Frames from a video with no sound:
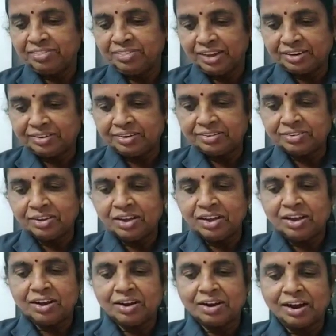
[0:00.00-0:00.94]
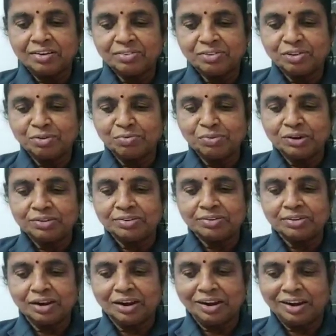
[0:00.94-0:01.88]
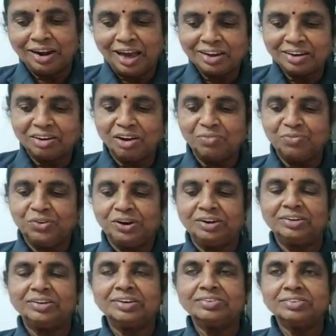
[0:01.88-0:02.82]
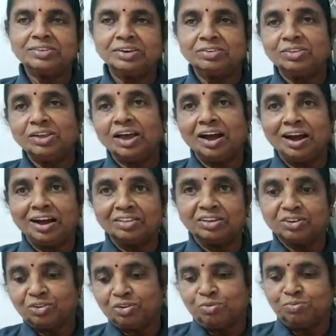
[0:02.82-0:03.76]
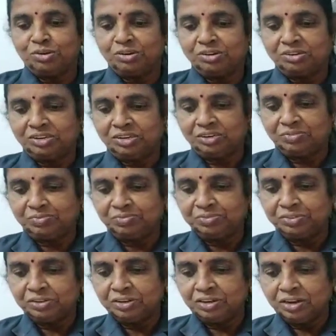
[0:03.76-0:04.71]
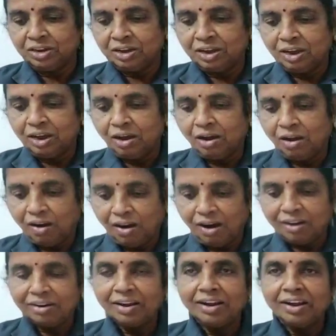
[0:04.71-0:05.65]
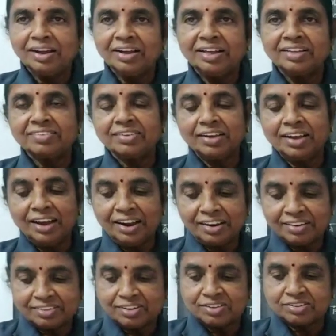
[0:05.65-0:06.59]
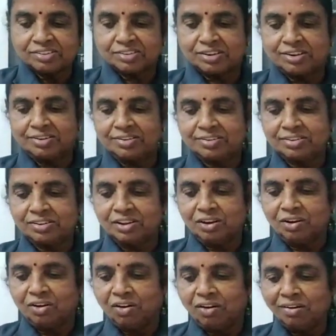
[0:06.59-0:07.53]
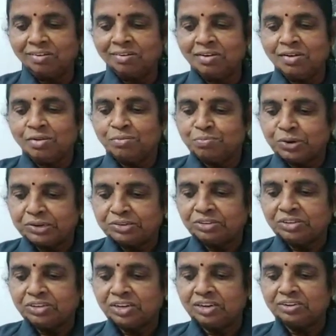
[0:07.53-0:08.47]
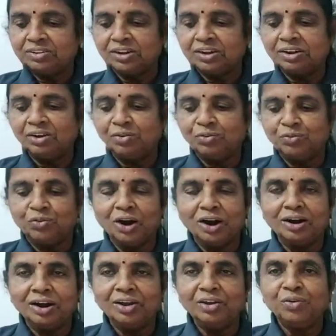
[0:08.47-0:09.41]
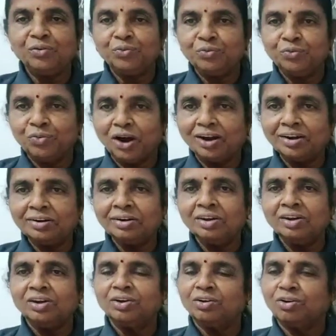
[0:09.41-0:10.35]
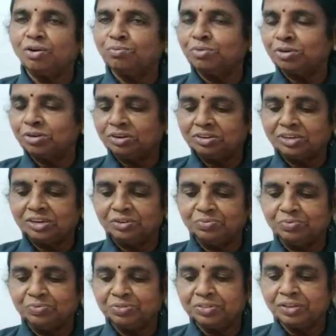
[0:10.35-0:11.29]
That is, consumer's lack of interest in the other commodity, or his insistence on purchasing only one commodity.